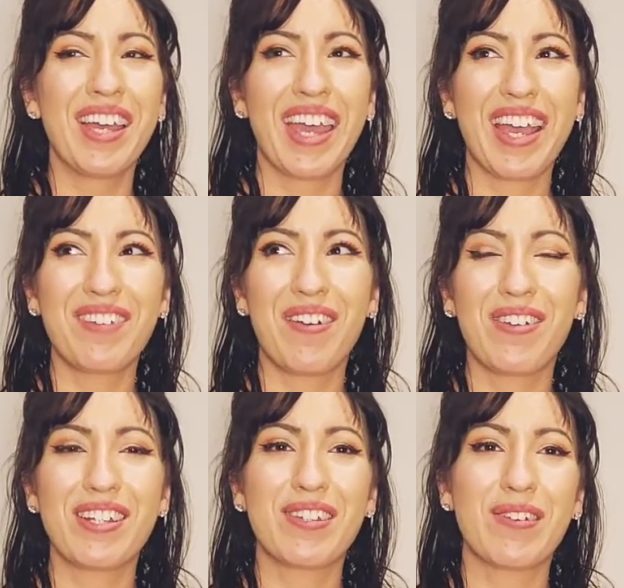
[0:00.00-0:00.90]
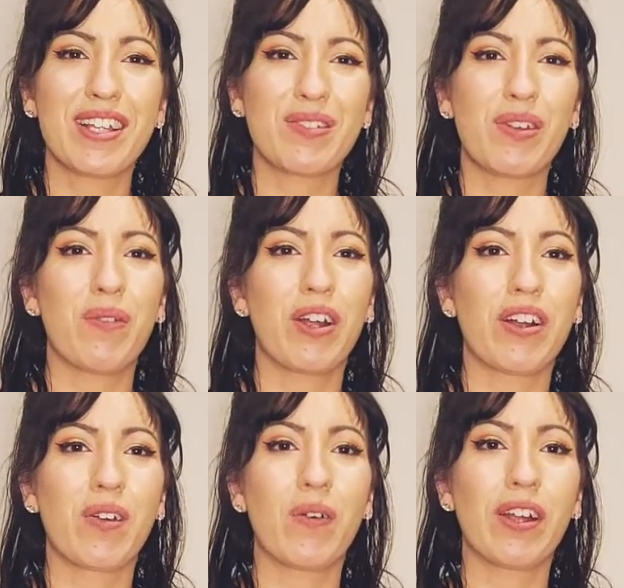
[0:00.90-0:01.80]
And what we do is we work
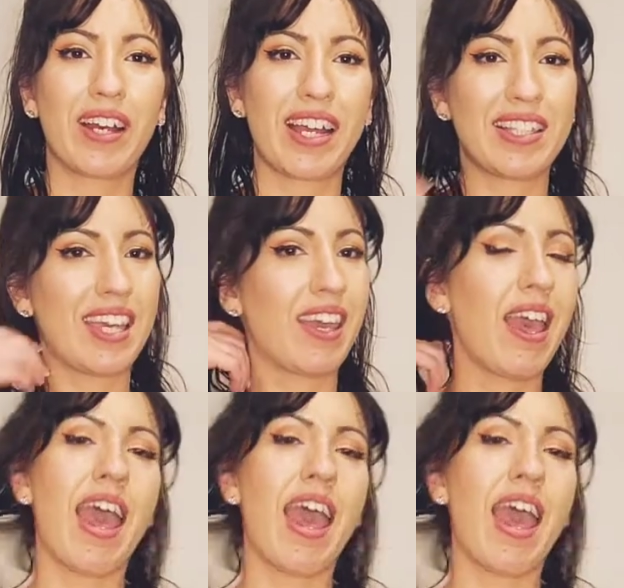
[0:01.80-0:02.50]
on organizing